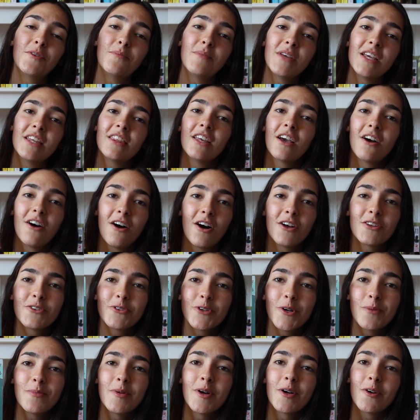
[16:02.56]
to be the
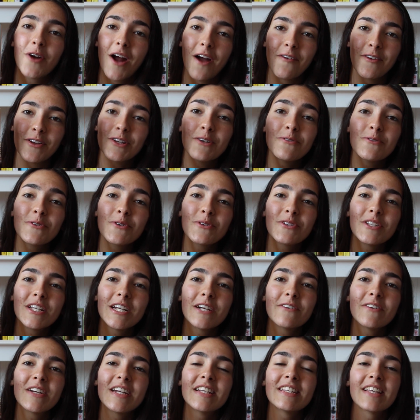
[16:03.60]
Heartstopper graphic novel
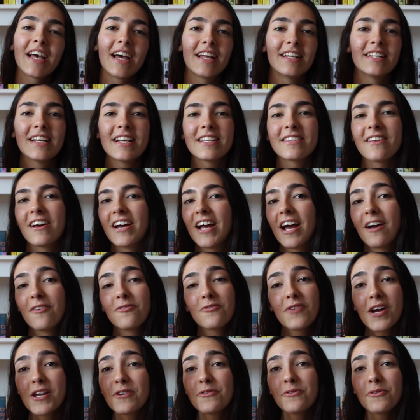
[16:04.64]
series, and yes, I
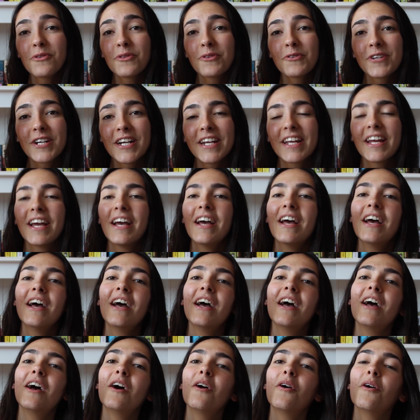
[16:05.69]
have read all three,
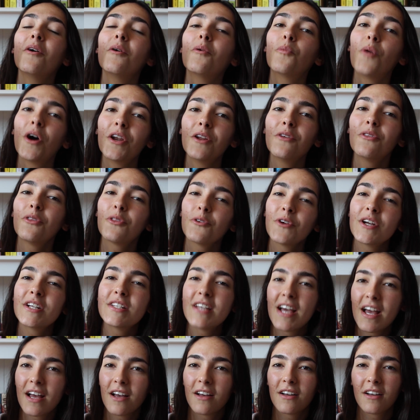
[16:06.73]
one and three
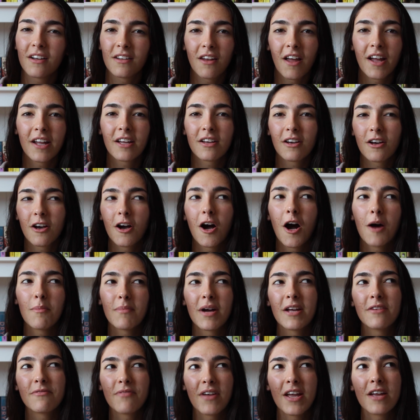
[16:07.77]
ten like are
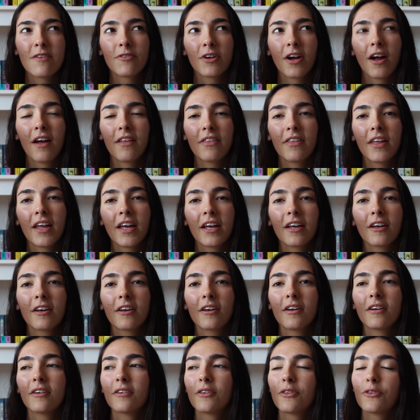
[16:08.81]
my favorite I
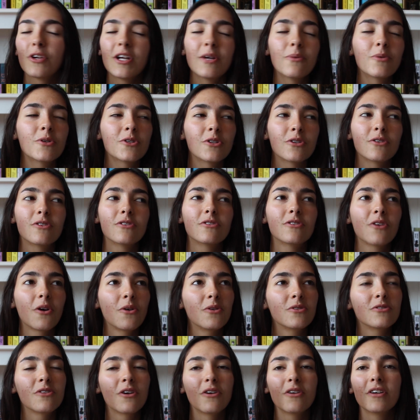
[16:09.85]
think three was just
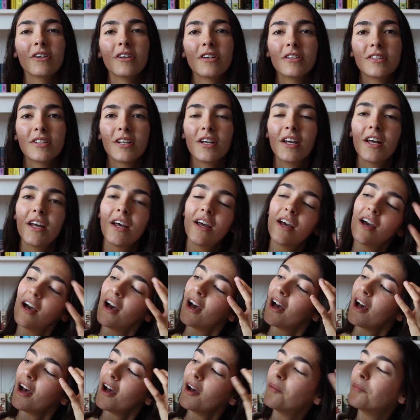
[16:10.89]
so so good
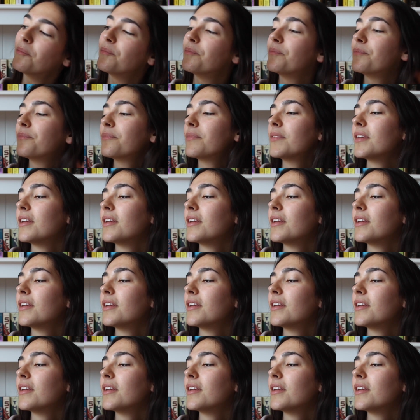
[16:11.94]
um,